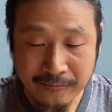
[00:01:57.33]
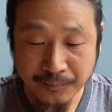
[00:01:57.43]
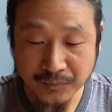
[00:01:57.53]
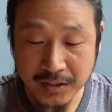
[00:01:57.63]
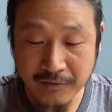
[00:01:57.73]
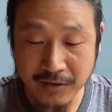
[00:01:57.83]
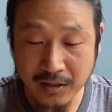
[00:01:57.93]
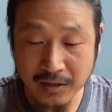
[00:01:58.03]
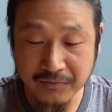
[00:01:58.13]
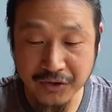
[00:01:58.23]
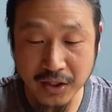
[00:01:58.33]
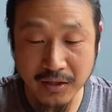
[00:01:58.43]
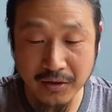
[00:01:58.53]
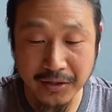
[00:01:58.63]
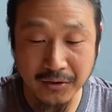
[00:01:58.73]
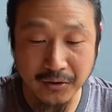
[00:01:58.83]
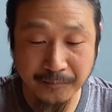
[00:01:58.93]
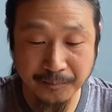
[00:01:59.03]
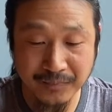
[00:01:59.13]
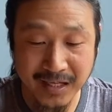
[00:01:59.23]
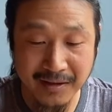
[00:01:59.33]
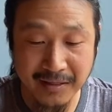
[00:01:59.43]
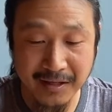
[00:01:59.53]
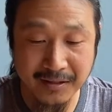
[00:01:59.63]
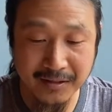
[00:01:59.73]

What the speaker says: Even a lot of chili oil. I think